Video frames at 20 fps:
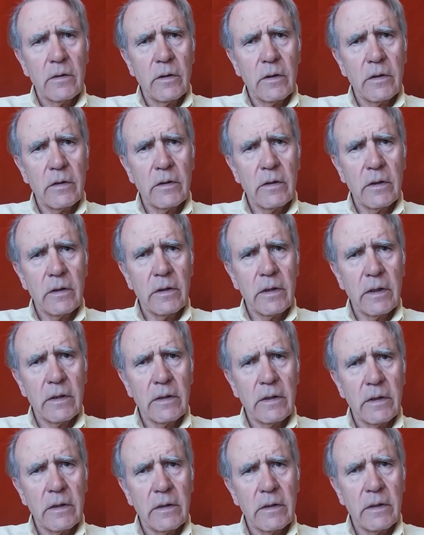does not
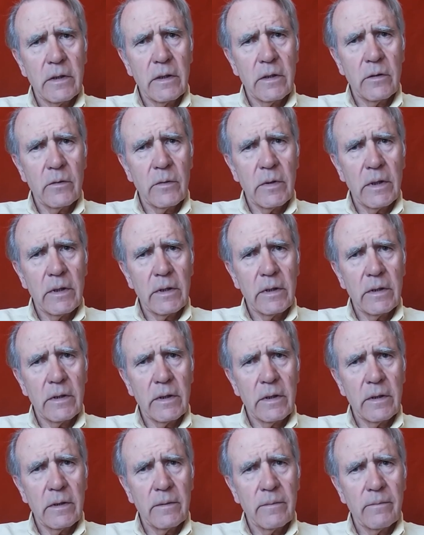exist in
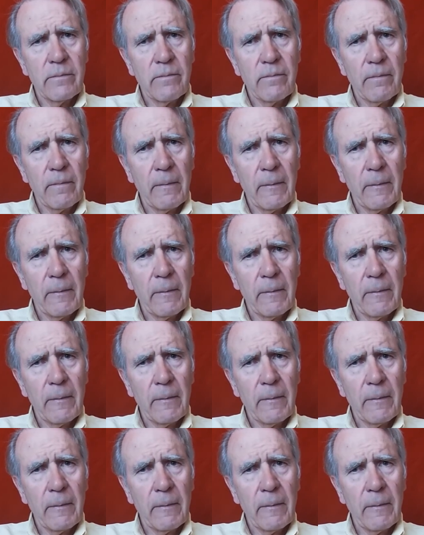reality.